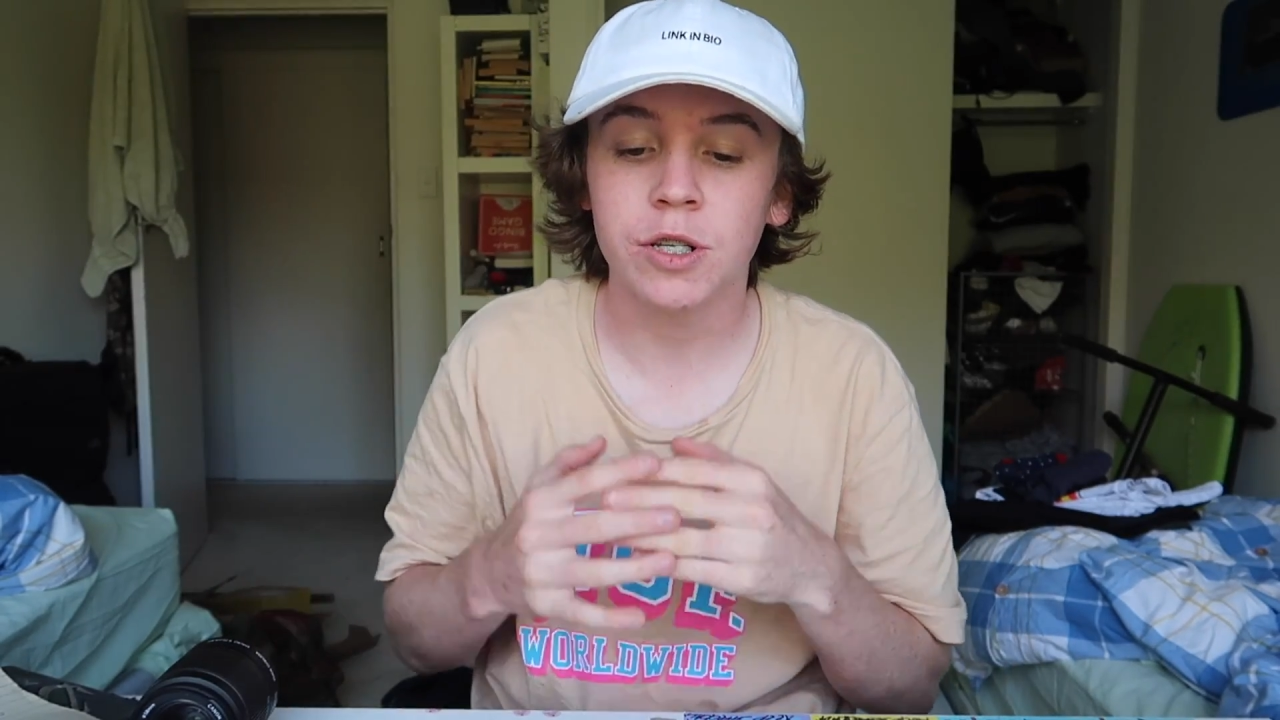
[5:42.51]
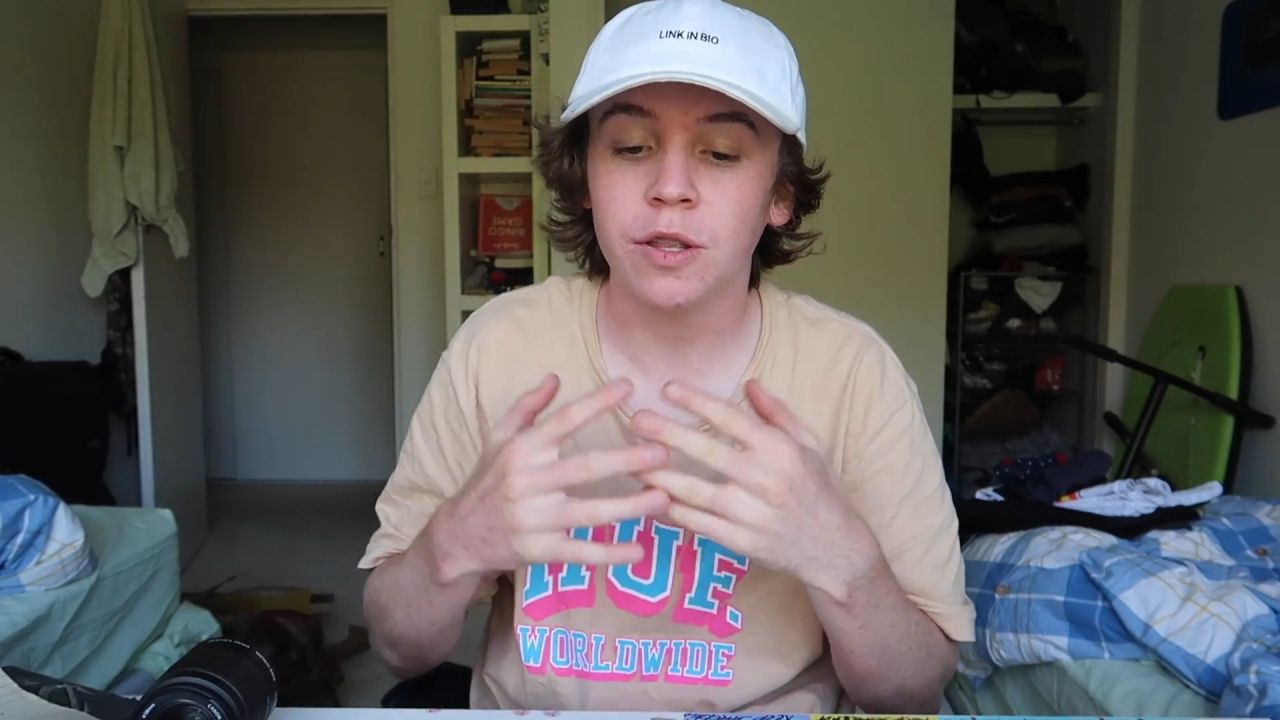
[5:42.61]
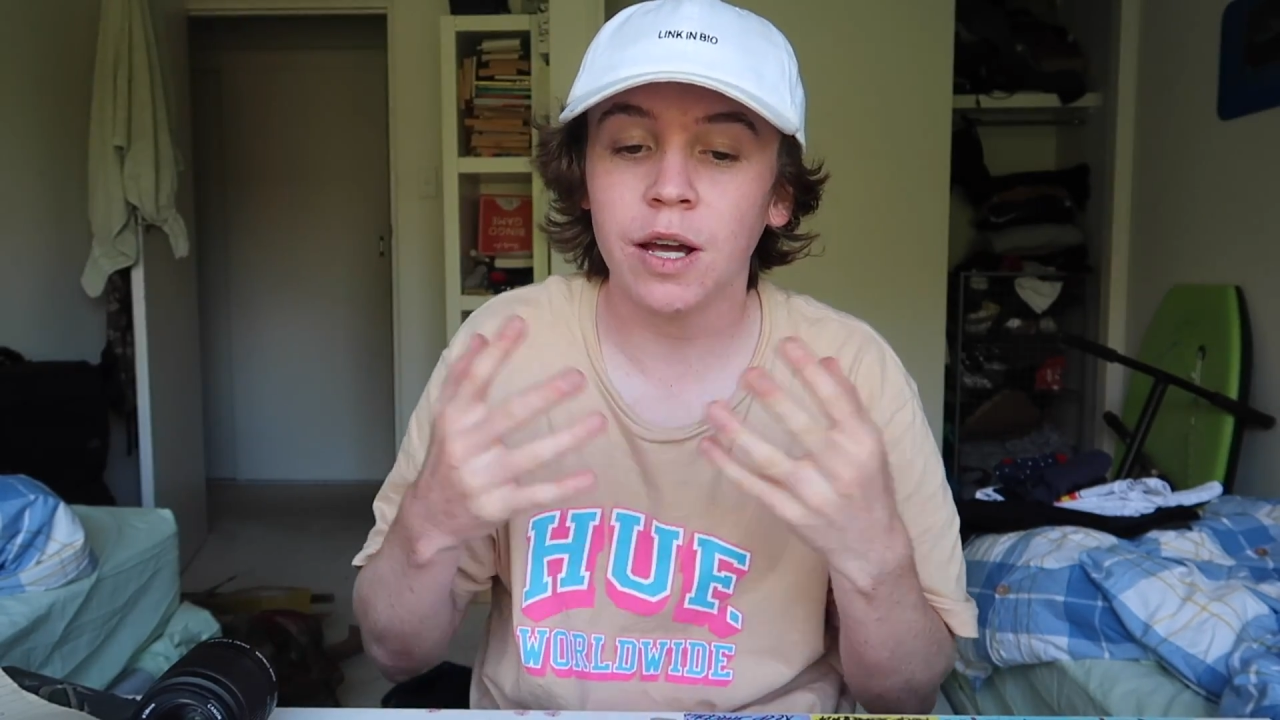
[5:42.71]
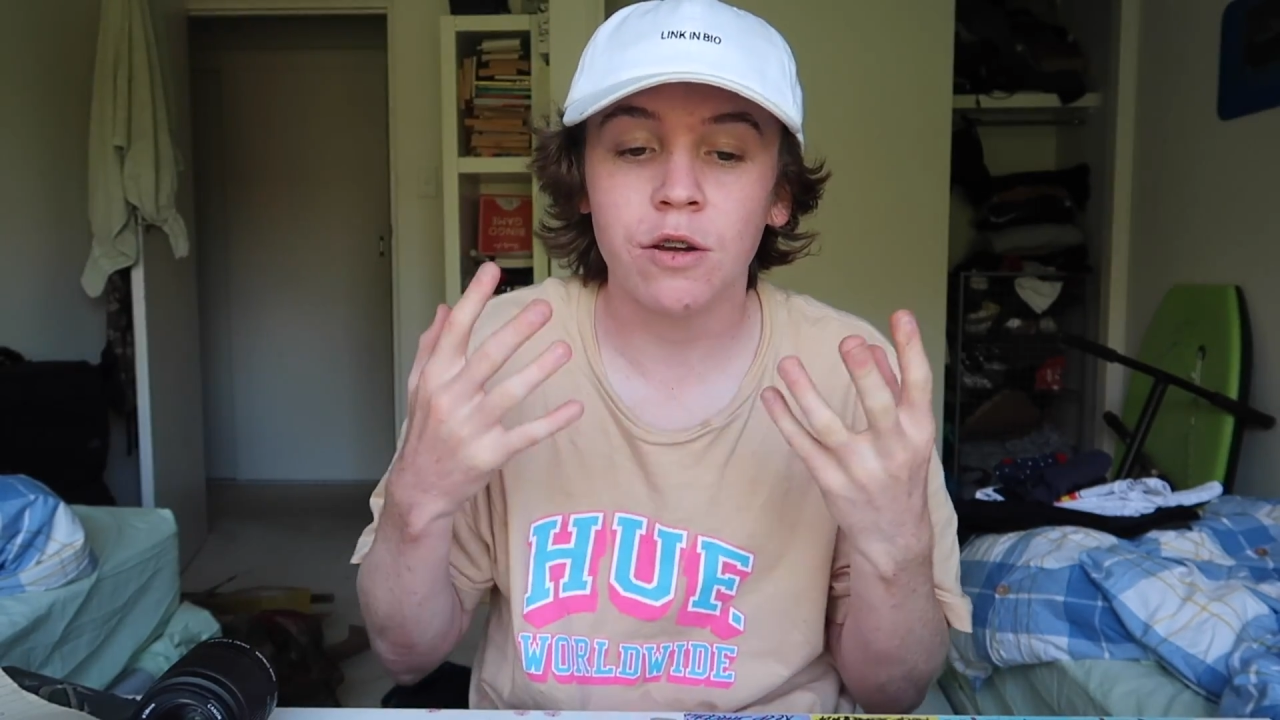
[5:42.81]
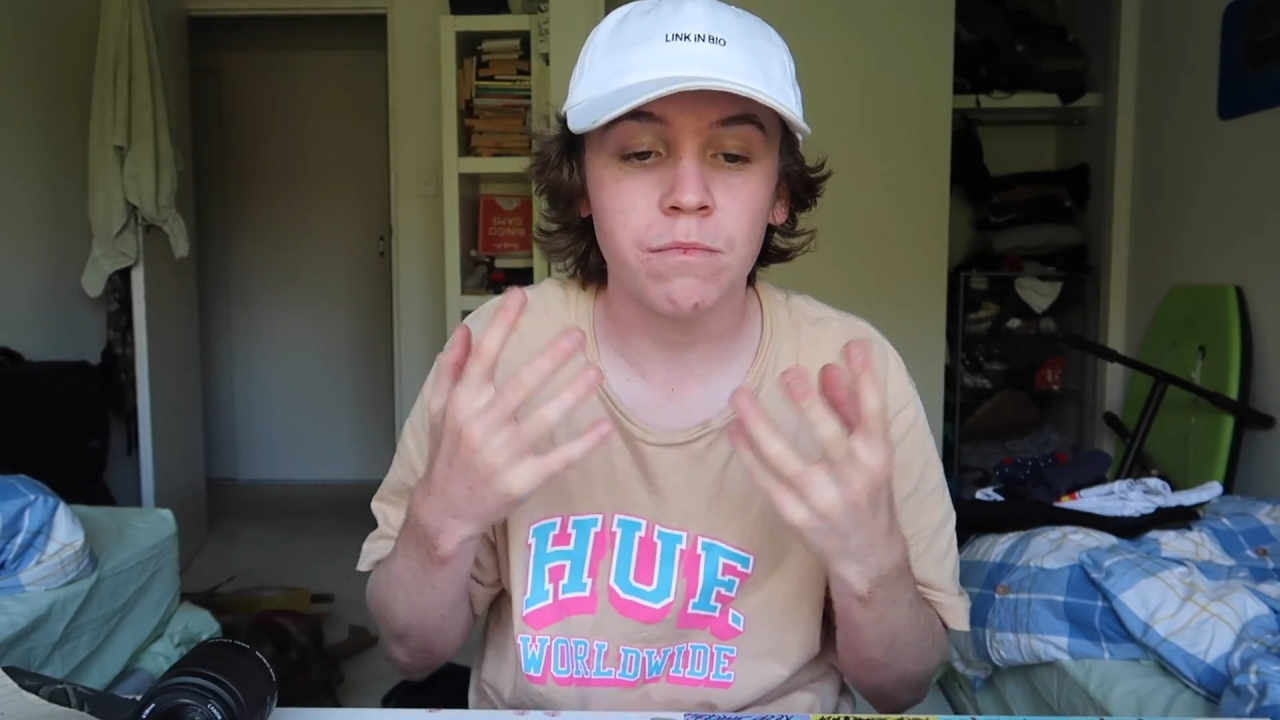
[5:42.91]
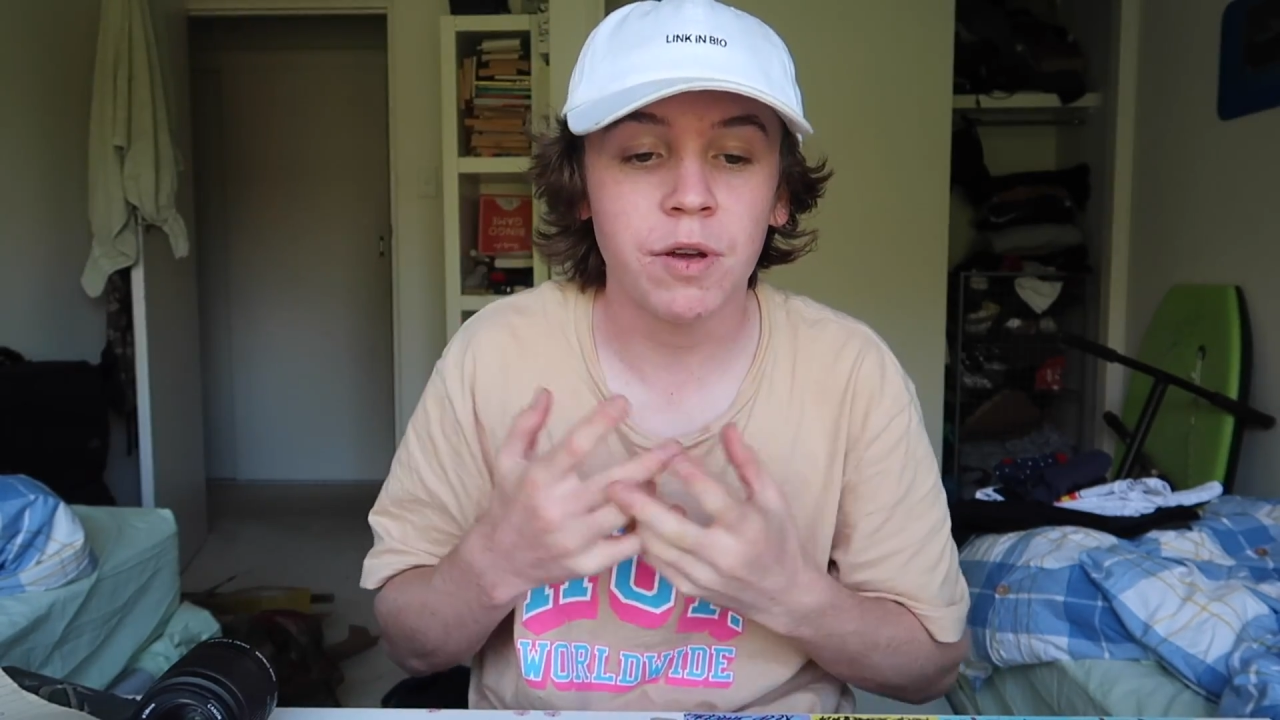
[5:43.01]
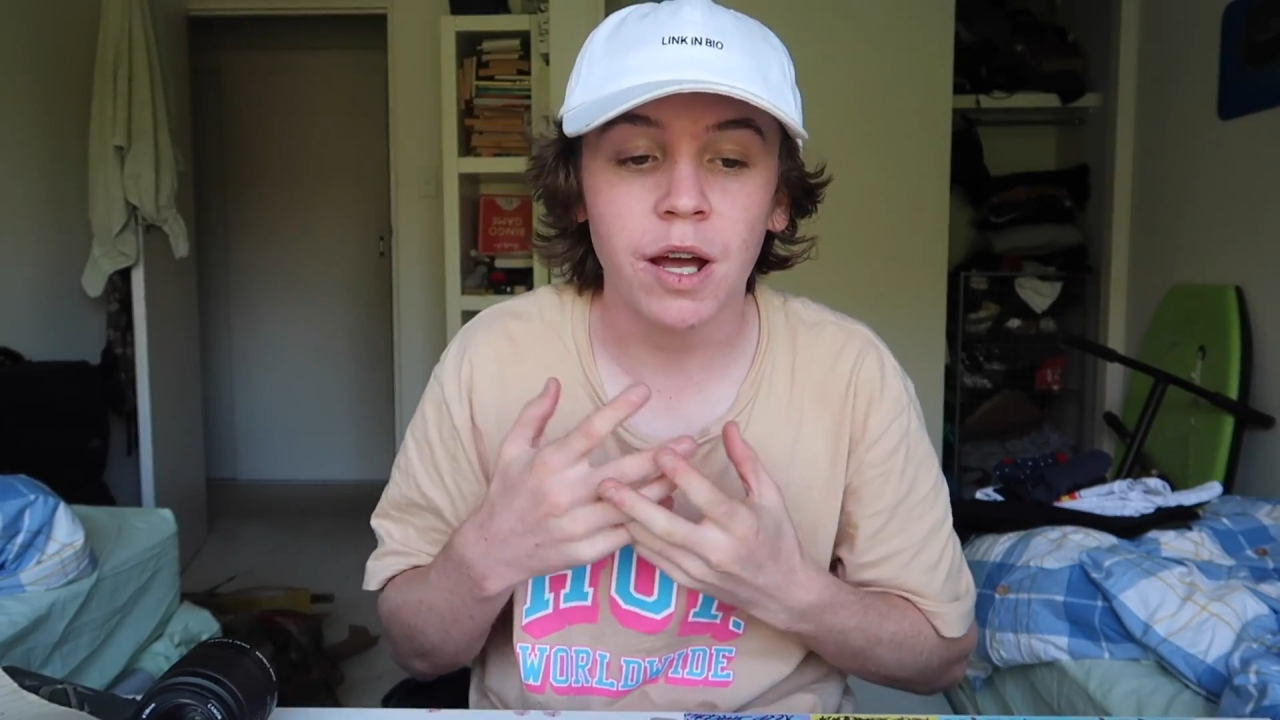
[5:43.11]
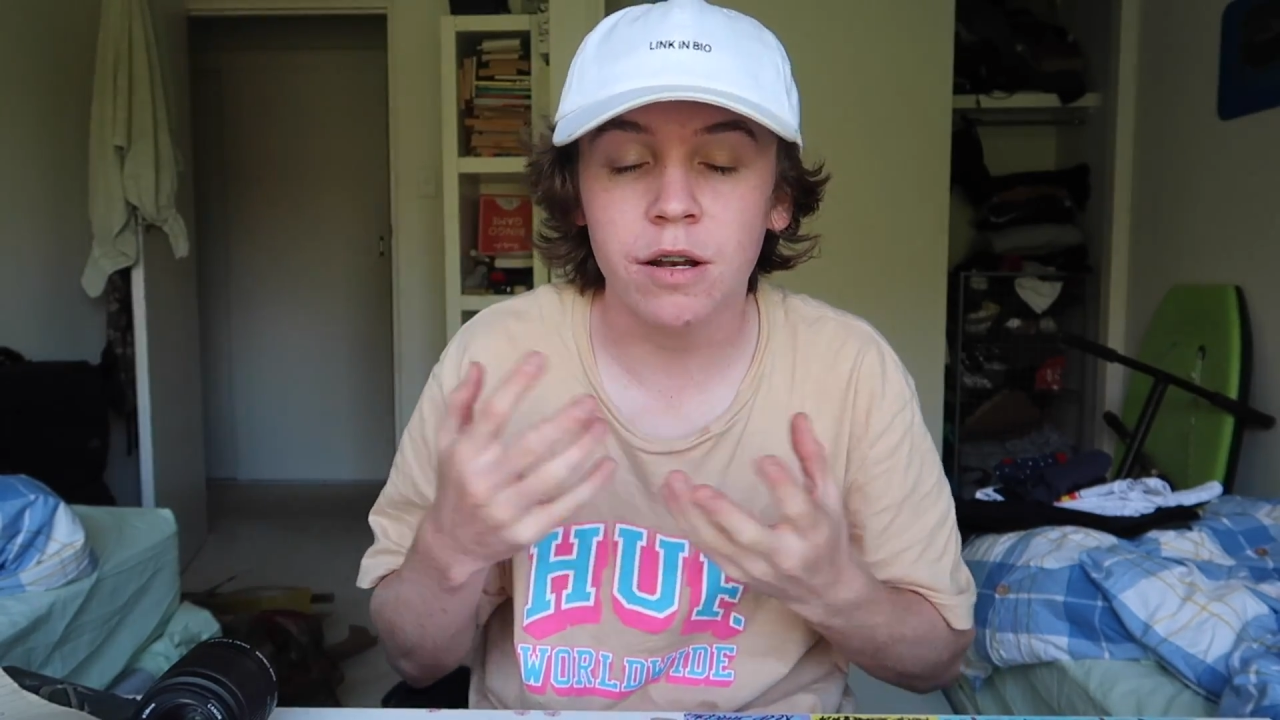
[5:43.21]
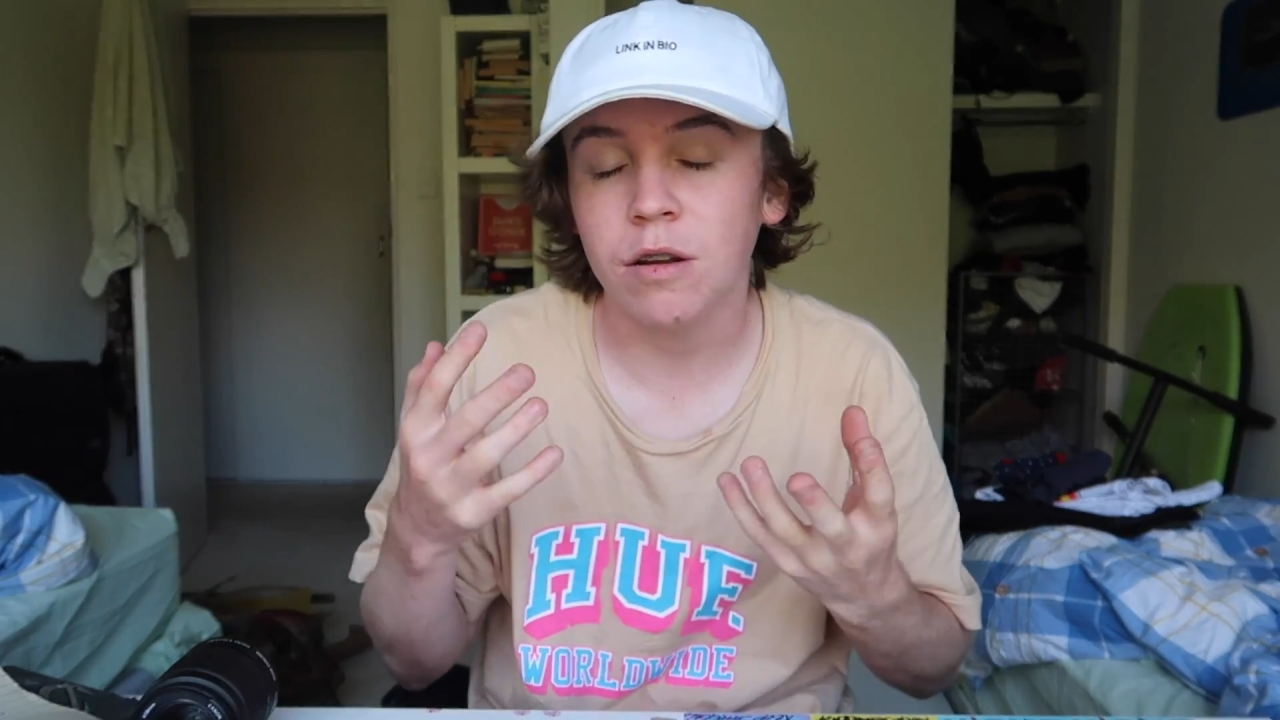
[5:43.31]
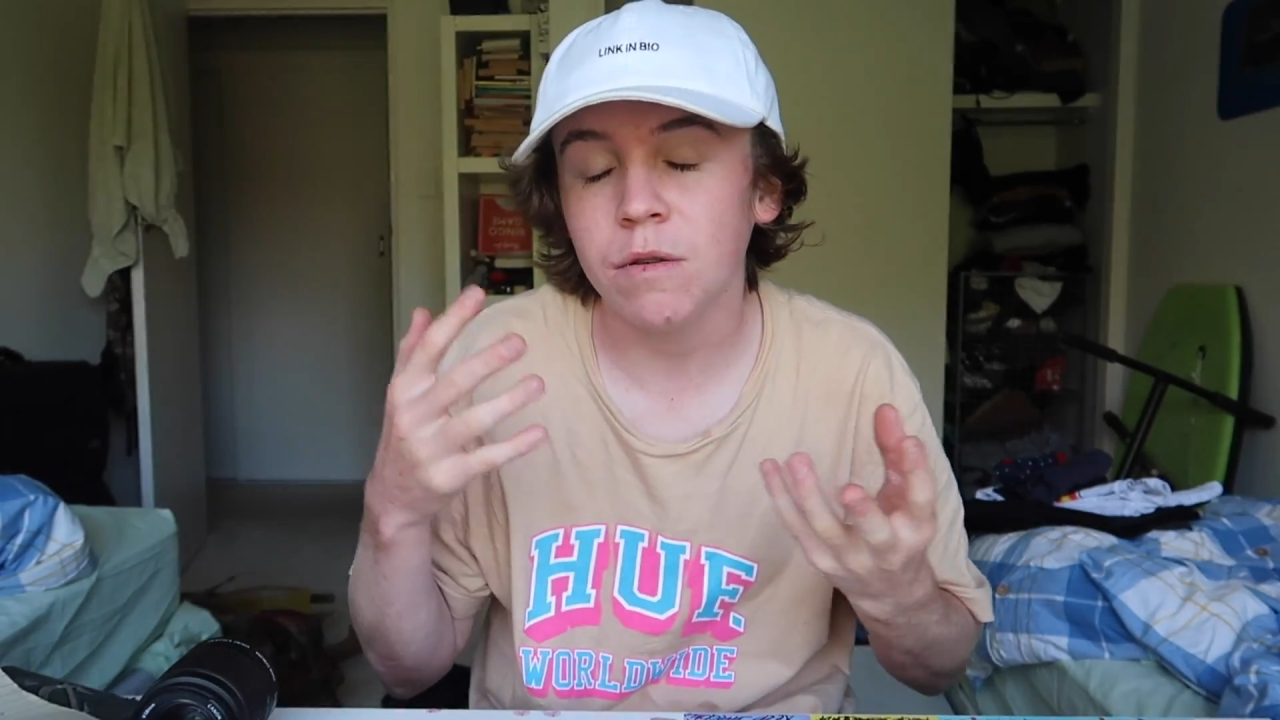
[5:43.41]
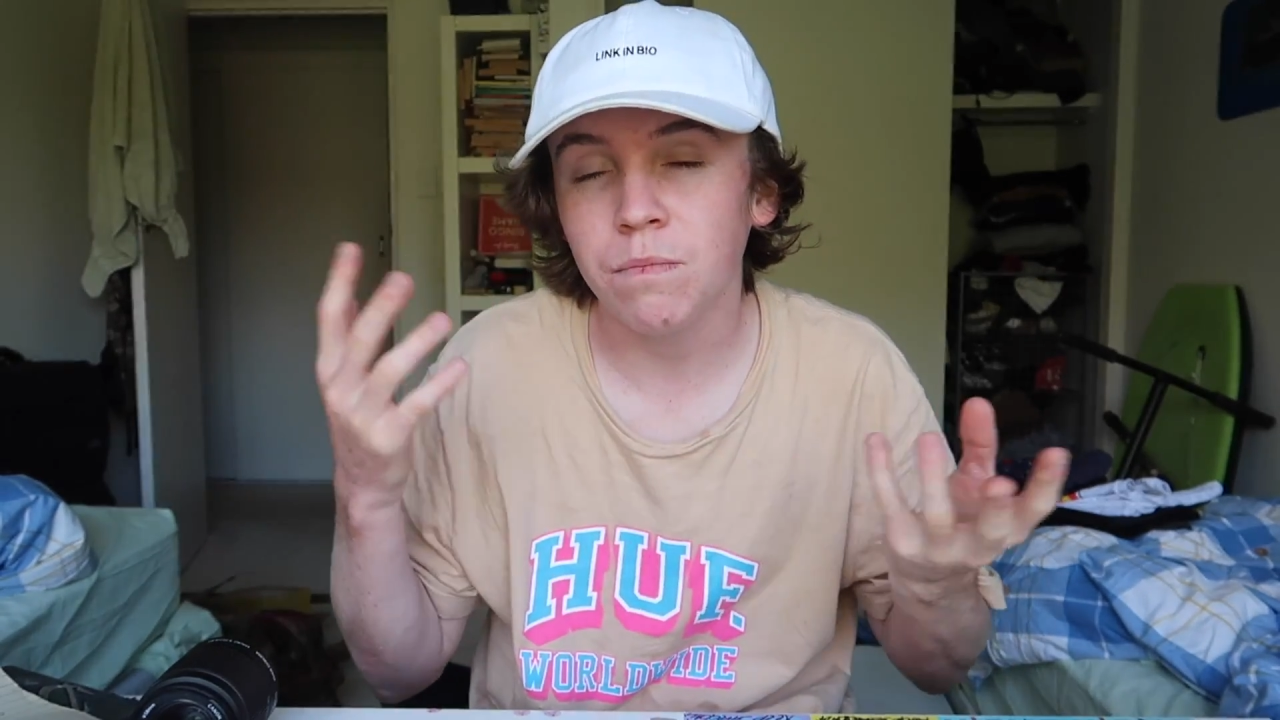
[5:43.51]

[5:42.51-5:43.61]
so that could be, I don't know,